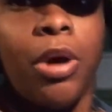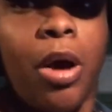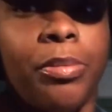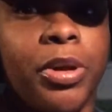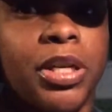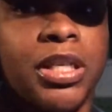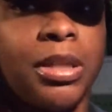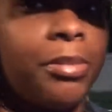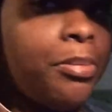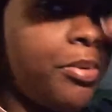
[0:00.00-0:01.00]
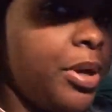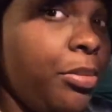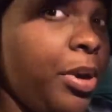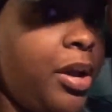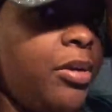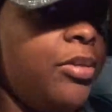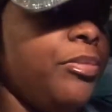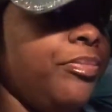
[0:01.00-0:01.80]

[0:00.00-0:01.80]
I hope you can see me pretty well.